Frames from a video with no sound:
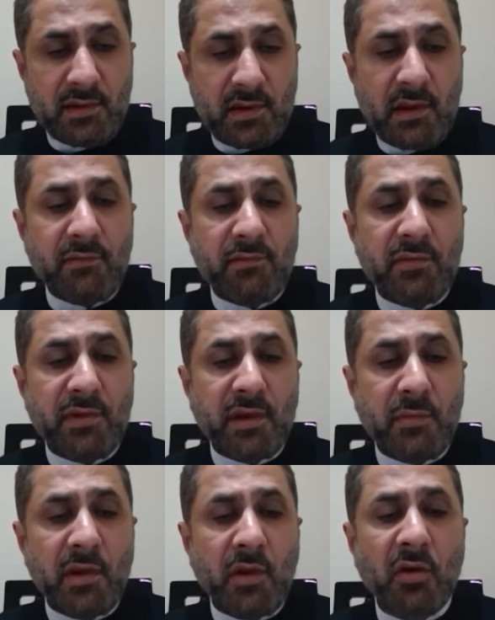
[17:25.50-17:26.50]

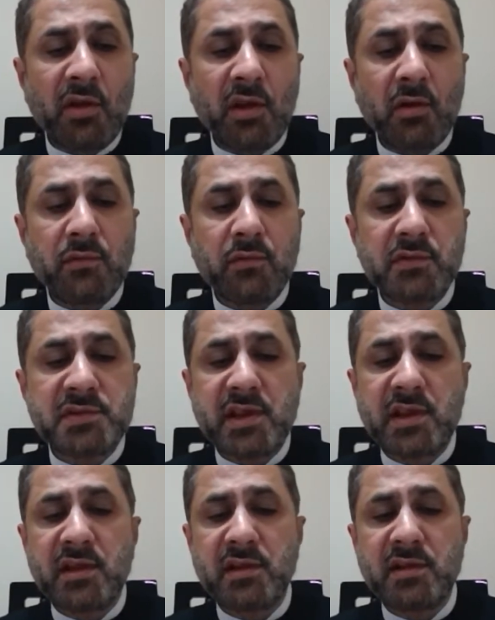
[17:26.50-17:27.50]
Every belonging of
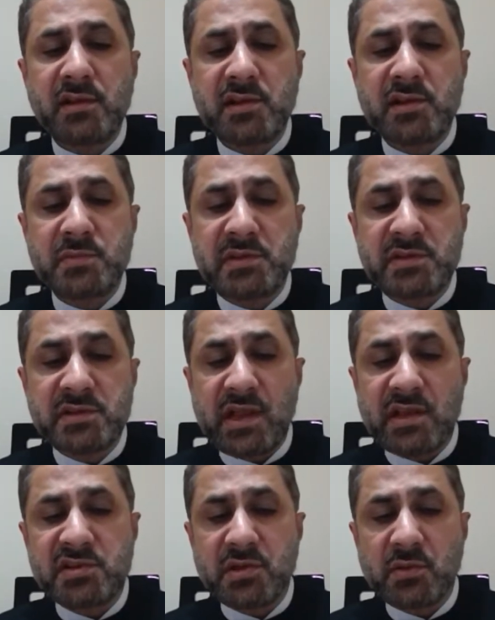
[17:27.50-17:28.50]
Hussein has been
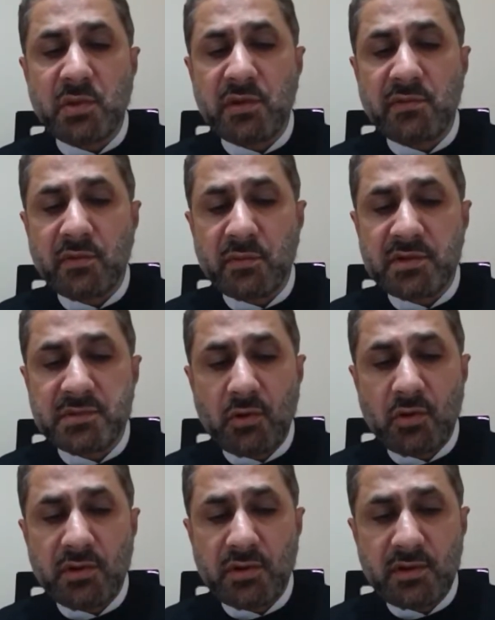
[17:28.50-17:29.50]
snatched away from his
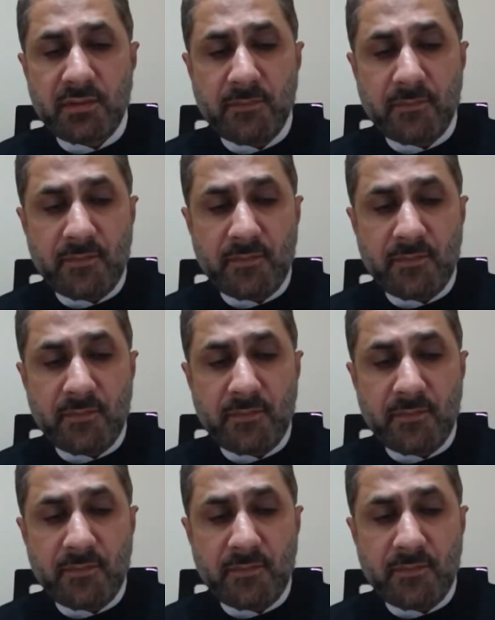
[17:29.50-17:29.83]
body.